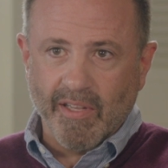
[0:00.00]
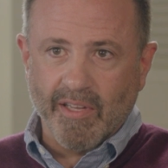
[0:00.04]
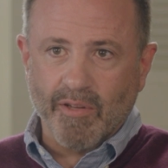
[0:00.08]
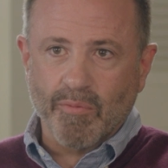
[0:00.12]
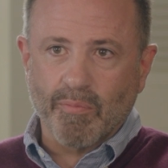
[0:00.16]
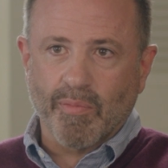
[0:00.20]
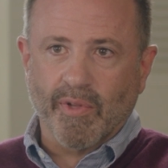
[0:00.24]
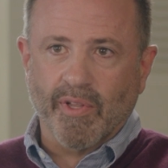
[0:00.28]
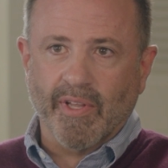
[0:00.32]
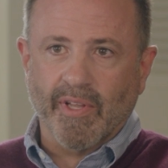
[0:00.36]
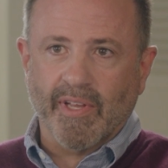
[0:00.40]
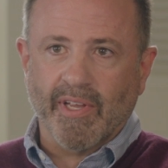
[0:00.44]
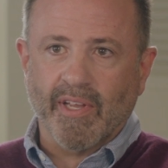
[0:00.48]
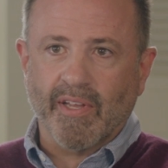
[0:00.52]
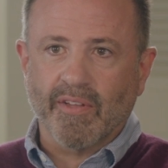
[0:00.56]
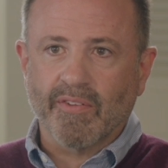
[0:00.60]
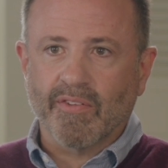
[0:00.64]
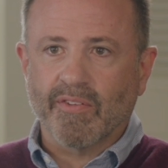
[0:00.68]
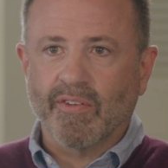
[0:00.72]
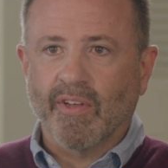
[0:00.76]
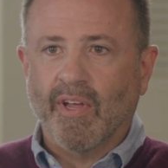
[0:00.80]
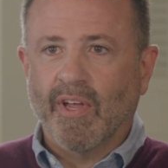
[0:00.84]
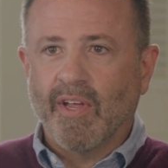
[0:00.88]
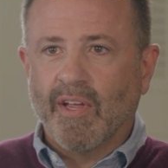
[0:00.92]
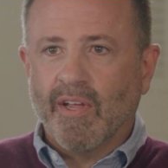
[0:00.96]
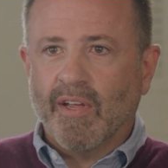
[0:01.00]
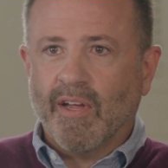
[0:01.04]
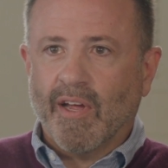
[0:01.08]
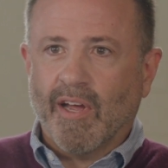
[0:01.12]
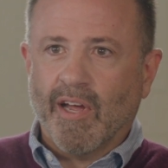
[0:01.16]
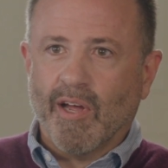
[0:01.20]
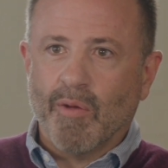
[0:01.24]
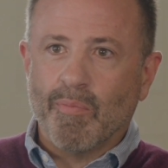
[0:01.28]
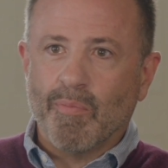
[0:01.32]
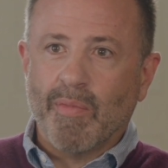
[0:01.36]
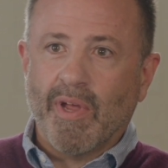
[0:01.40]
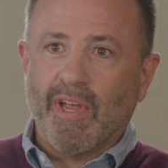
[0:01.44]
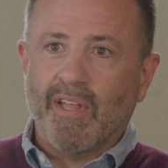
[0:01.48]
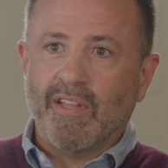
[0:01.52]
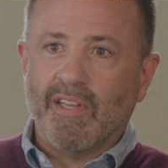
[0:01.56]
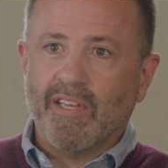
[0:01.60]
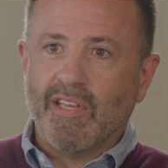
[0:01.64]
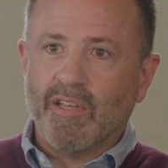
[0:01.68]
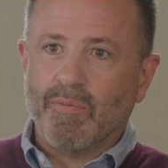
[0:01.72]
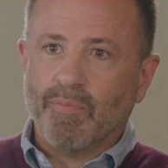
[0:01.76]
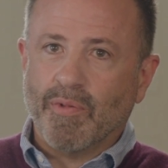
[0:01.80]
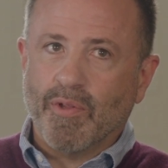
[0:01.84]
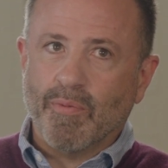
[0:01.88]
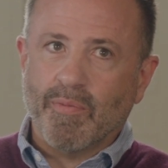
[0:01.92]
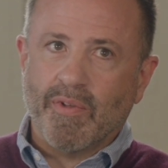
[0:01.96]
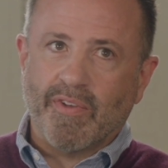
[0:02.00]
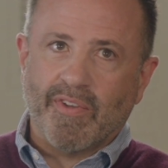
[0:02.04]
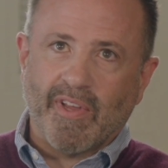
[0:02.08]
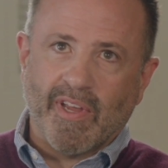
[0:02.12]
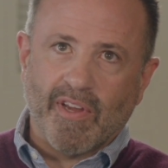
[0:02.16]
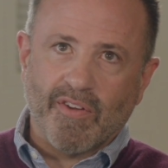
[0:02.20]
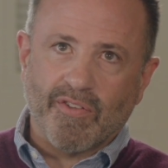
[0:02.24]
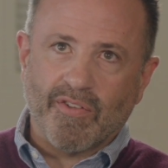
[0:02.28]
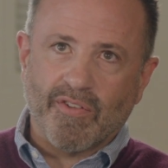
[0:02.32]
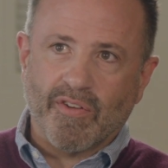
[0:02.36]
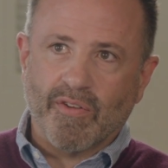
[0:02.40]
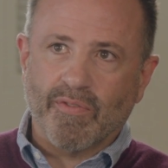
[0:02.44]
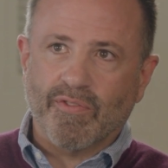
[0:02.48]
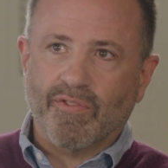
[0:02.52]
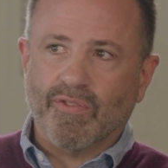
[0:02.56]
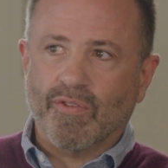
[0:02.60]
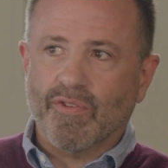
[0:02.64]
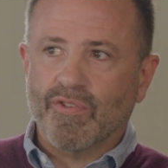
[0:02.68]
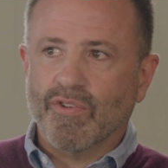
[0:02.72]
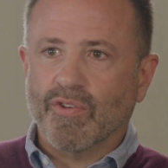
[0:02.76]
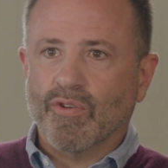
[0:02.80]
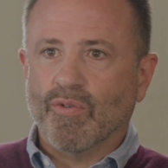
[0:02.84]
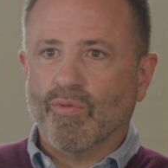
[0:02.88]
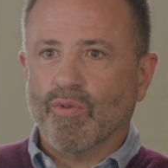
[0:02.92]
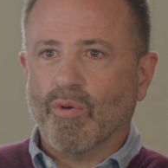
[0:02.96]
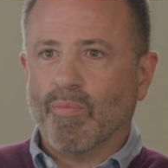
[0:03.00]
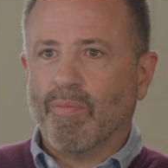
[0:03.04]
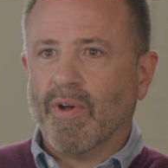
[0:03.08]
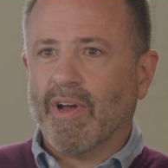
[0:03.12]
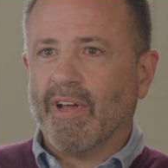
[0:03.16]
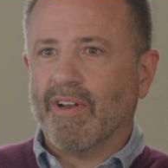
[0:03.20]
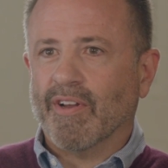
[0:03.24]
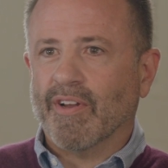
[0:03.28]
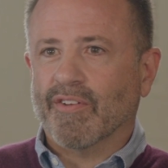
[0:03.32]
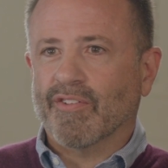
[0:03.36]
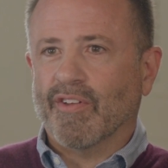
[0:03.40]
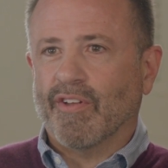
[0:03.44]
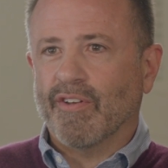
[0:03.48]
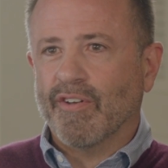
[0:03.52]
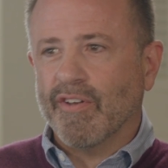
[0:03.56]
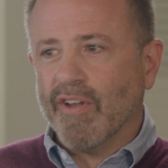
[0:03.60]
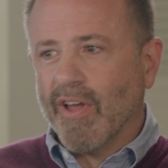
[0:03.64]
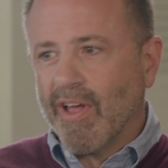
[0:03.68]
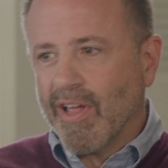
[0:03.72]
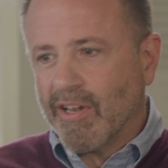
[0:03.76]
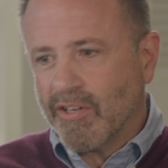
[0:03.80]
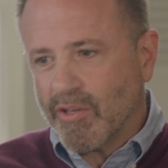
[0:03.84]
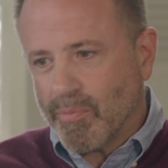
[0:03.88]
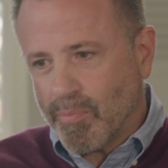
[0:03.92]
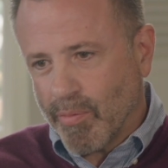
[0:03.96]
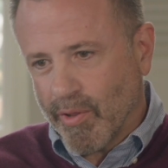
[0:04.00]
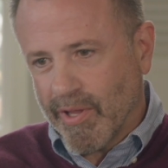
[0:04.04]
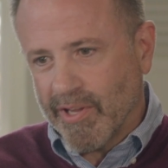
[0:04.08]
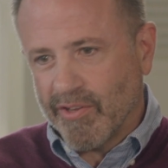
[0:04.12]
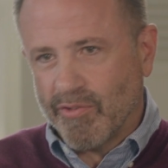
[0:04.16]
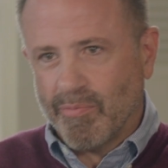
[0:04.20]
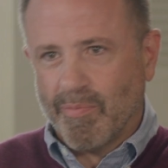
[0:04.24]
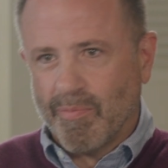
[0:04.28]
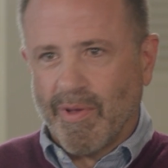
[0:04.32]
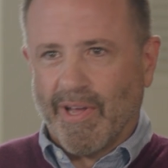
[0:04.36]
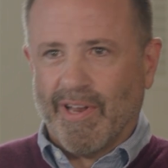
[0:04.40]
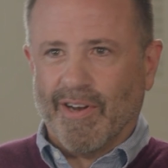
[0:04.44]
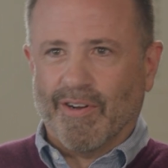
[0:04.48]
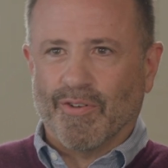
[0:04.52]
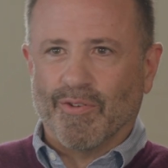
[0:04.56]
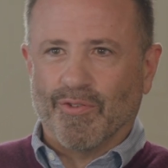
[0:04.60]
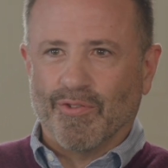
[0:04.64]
implants, um, and the implementation of surgical robotics, not to place pedicle